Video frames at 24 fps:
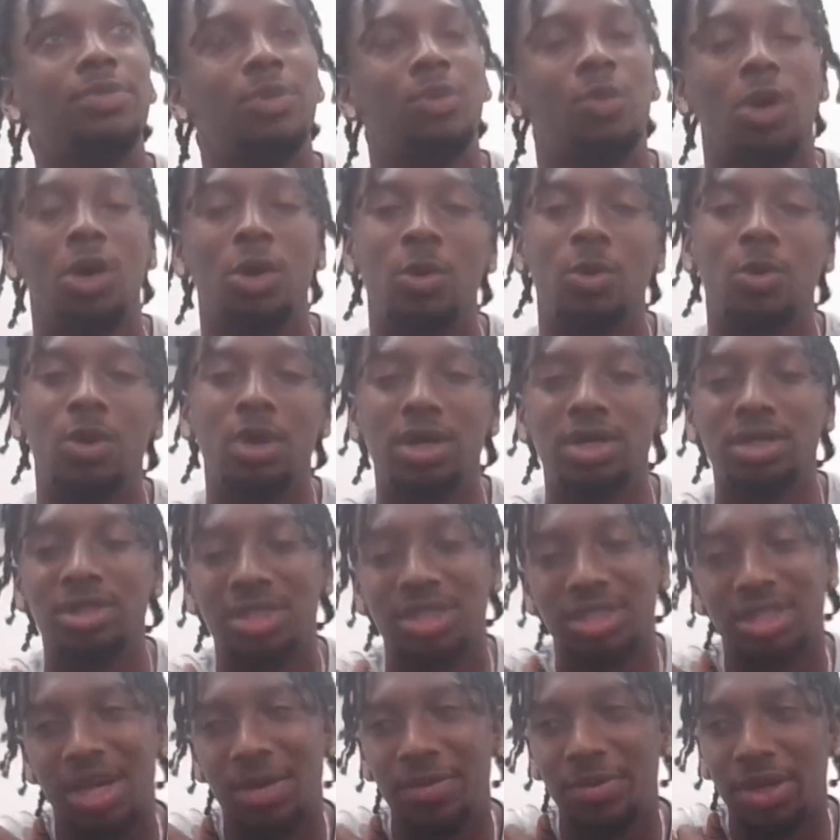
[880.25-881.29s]
Well, one
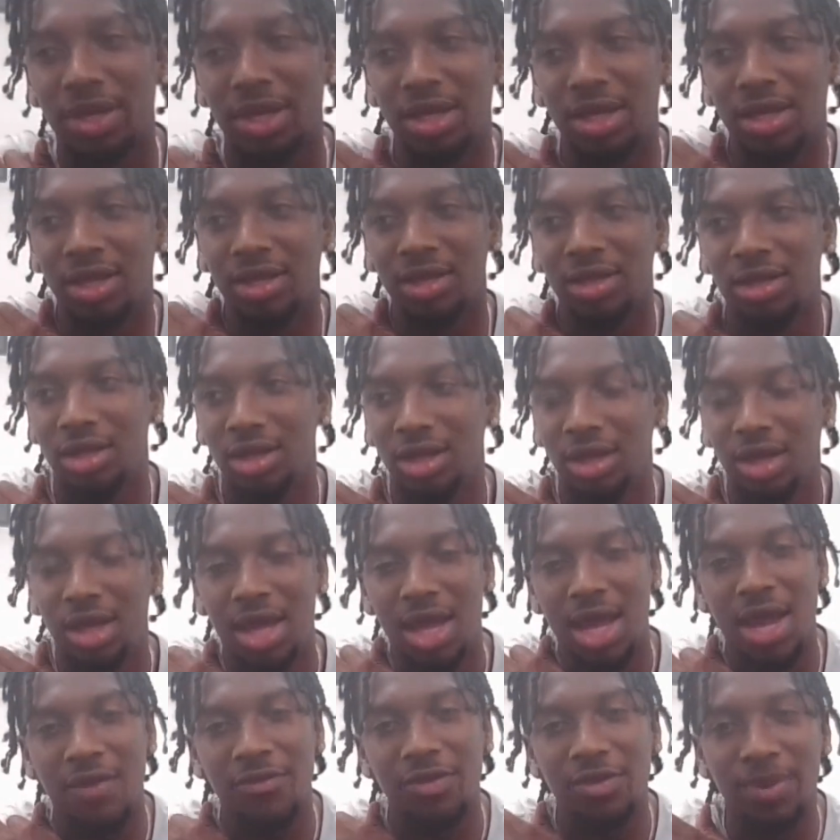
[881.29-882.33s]
just coming in,
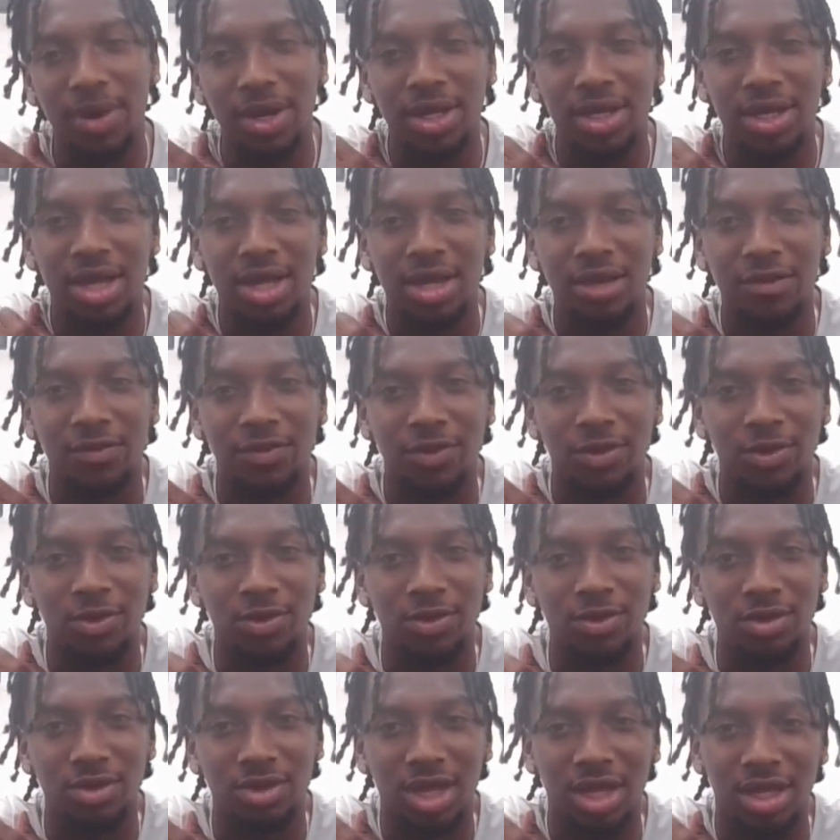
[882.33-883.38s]
everybody kind of
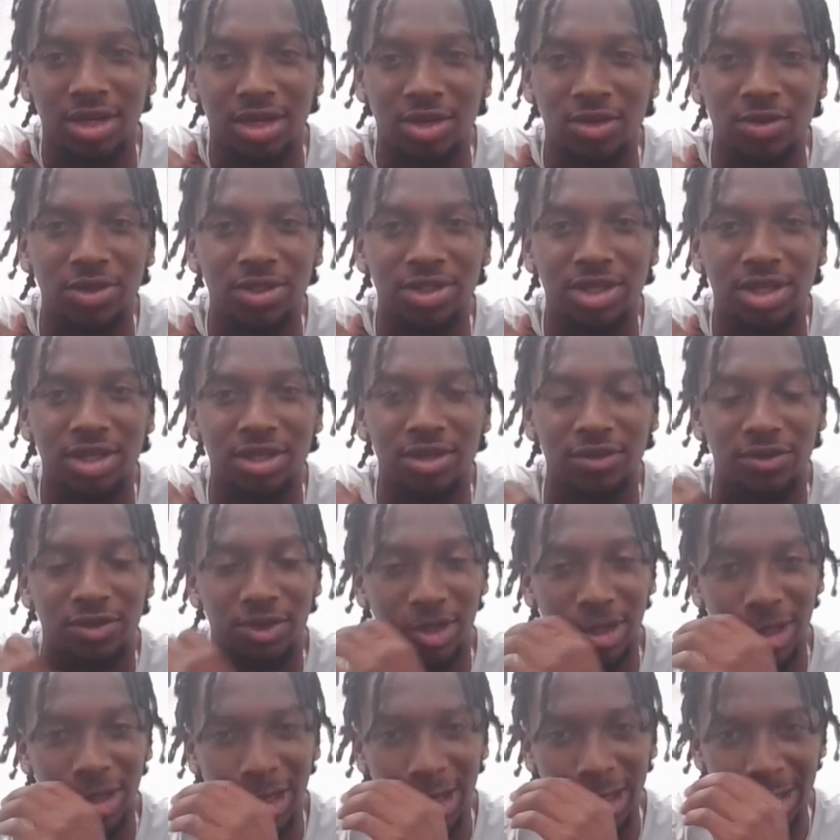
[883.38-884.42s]
knew each other
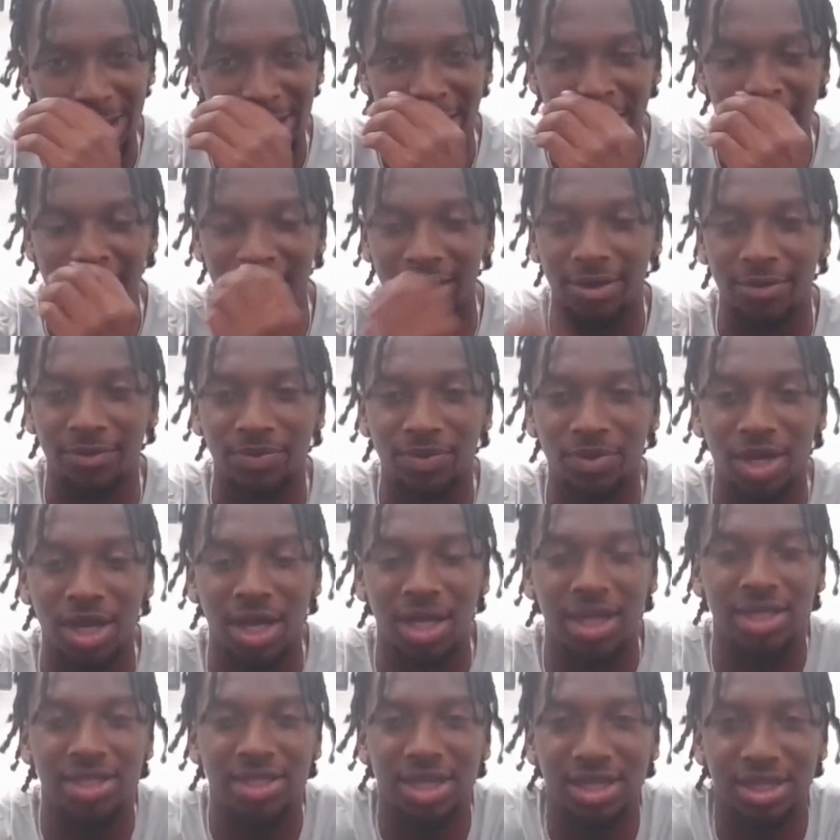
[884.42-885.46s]
for a long time. I
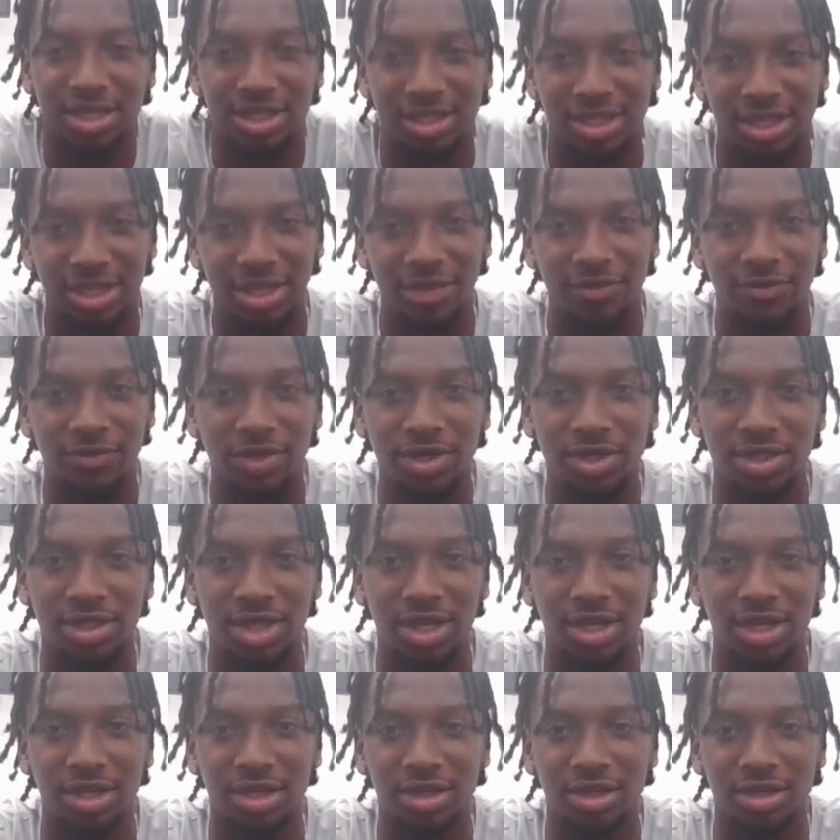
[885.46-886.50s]
guess like the DMV is
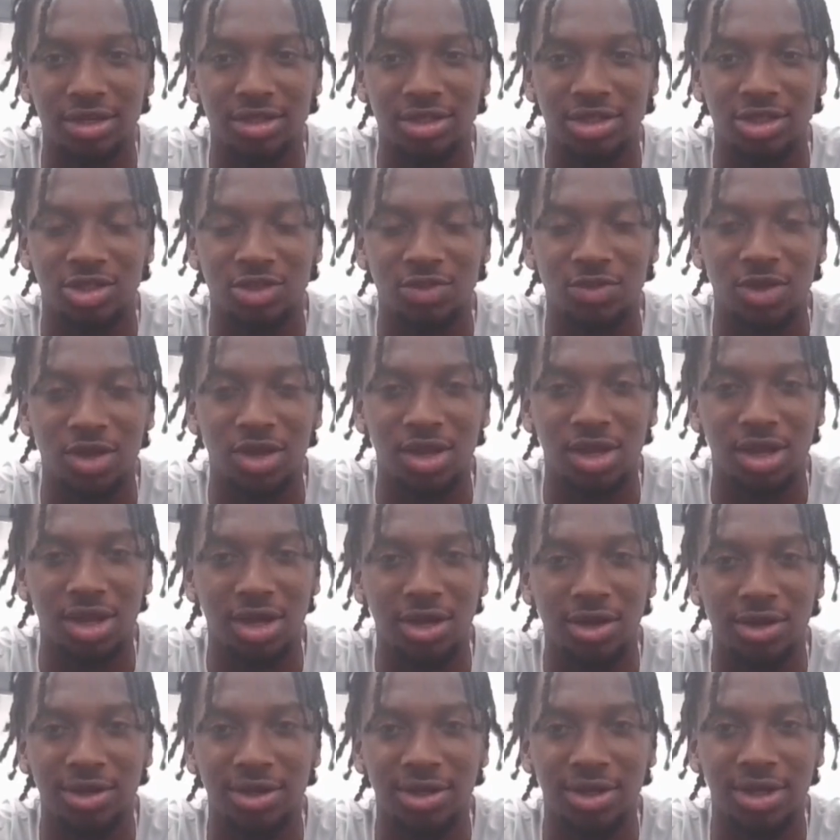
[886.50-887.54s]
like it's a smaller
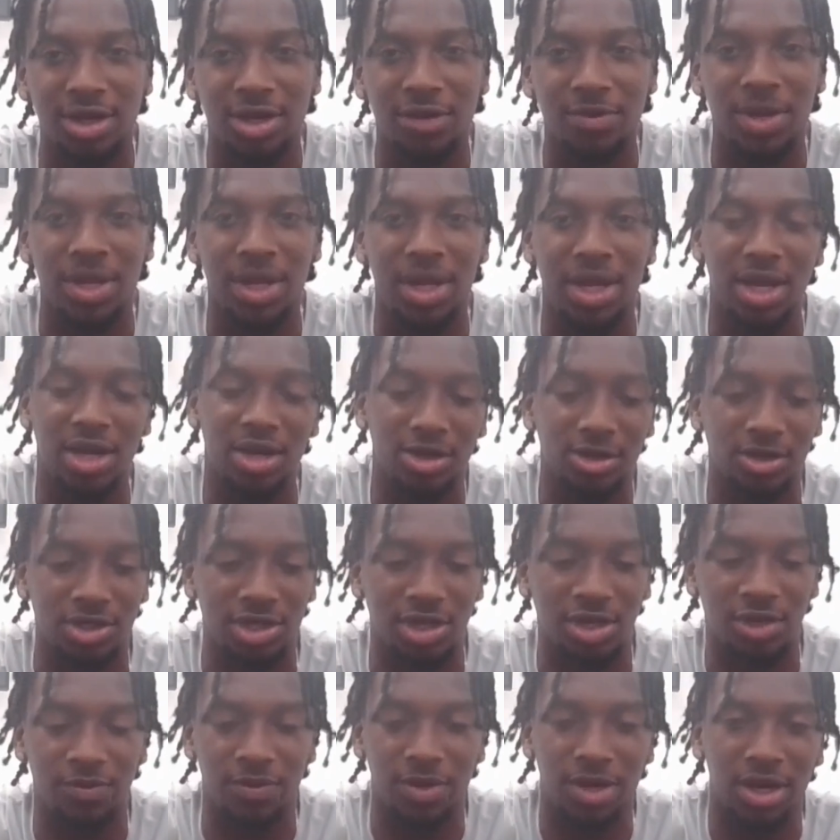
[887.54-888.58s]
area and everybody kind of knows
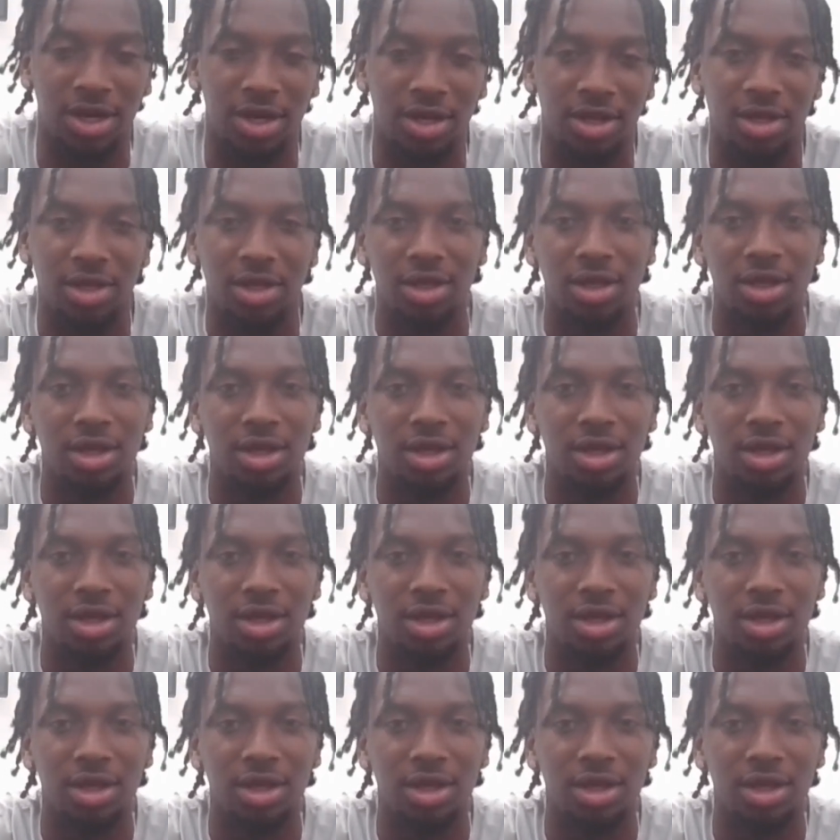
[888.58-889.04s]
everybody.